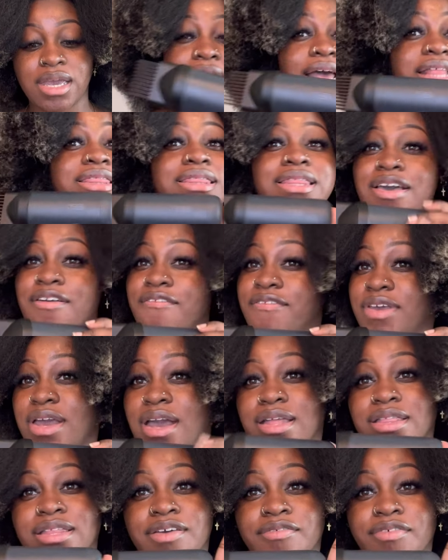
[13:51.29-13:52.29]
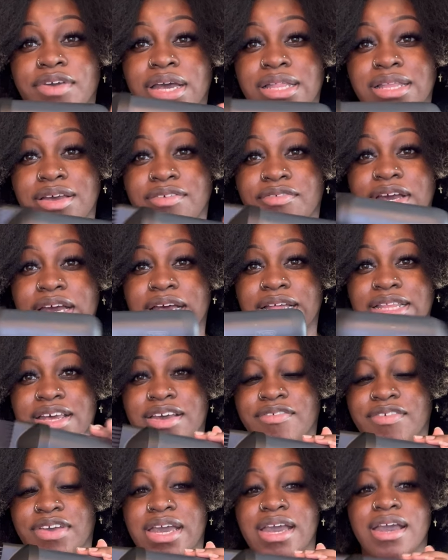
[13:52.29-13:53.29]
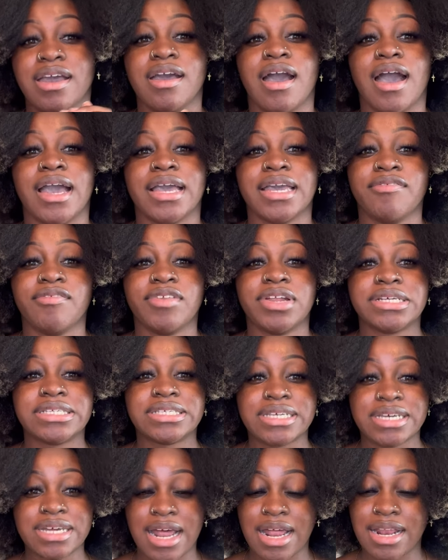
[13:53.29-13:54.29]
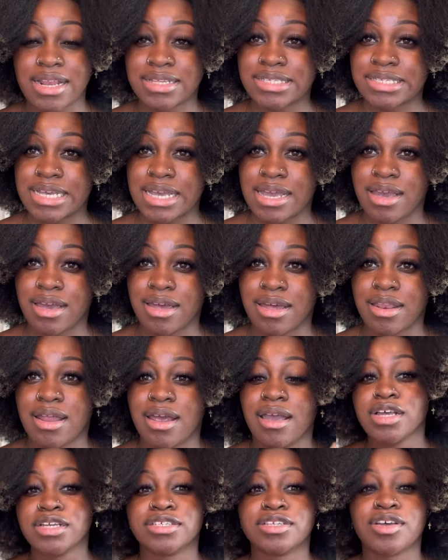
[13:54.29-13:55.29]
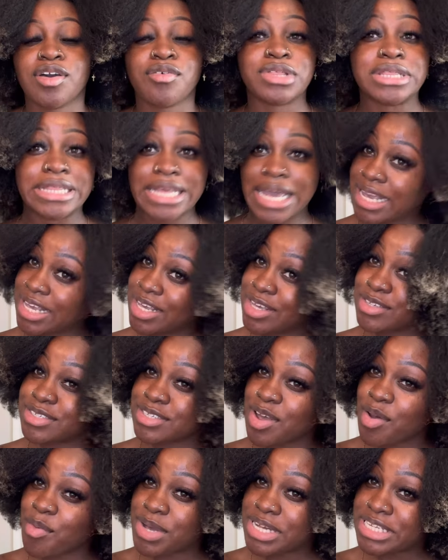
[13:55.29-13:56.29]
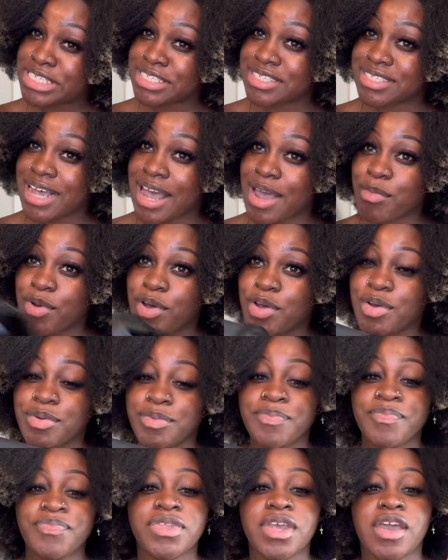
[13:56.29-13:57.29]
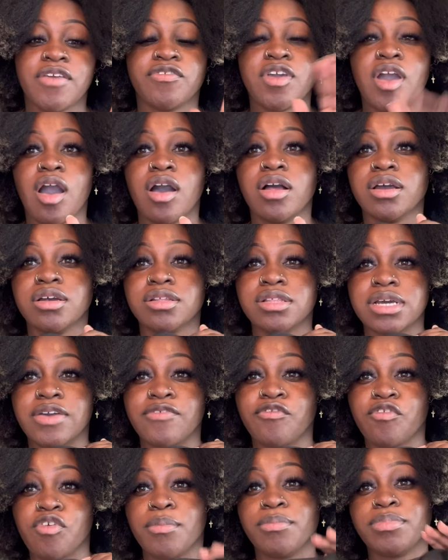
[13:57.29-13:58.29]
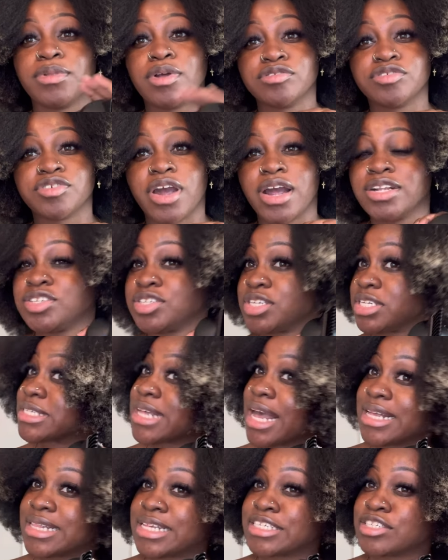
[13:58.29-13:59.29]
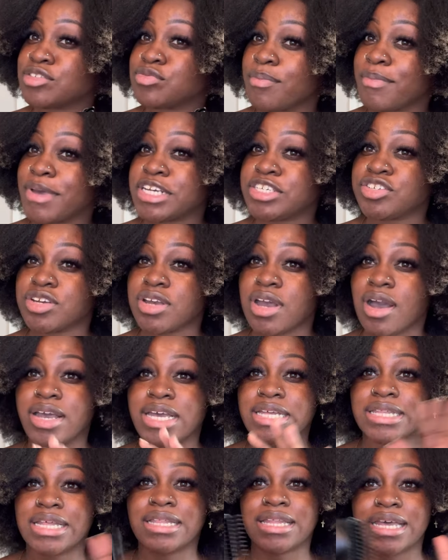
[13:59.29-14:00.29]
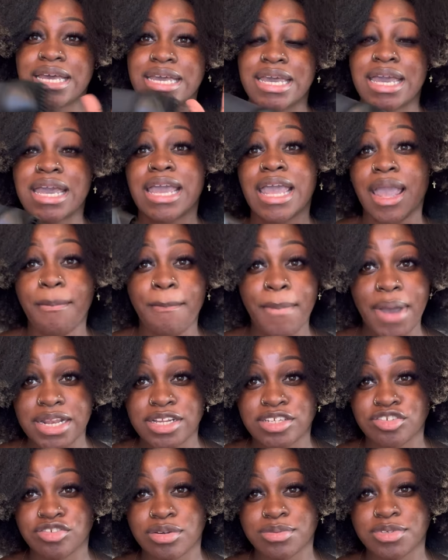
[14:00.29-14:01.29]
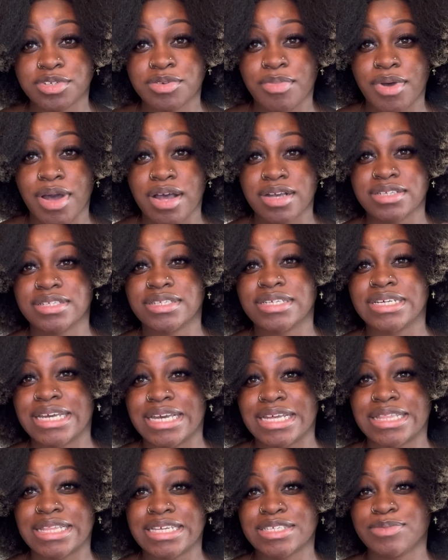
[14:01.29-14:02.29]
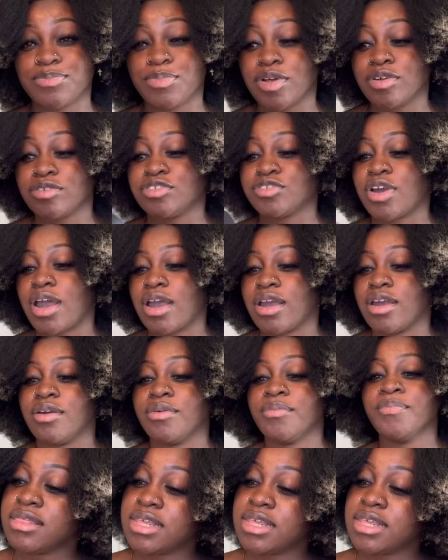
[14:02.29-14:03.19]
I love it, I love it, I love it, I love it. I give it a 10 out of 10. So thank you so much, TYMO. If y'all are looking for a blow dryer just like this one, make sure y'all the link in my description box to get this blow dryer.